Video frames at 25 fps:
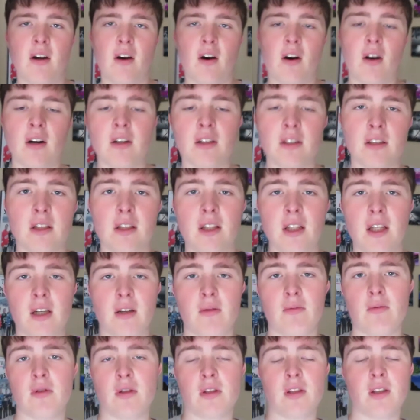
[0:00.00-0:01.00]
Honestly,
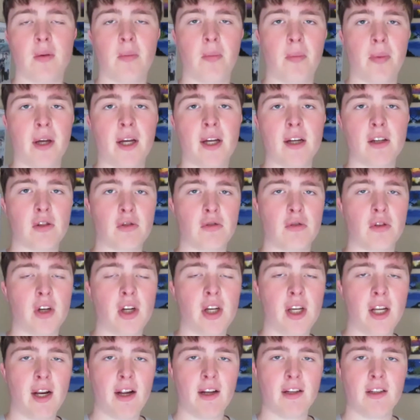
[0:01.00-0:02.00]
it was the biggest
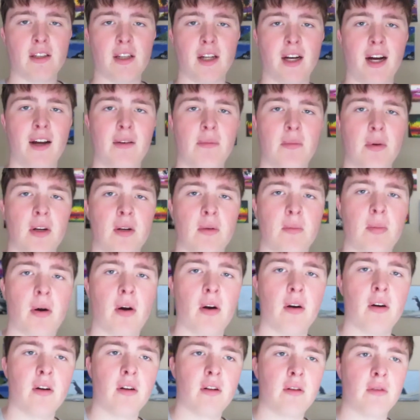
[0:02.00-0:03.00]
rookie dance that I've been a
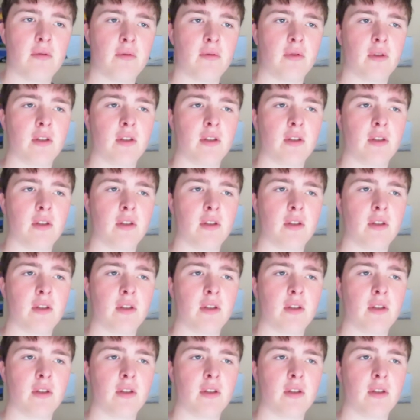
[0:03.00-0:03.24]
part of,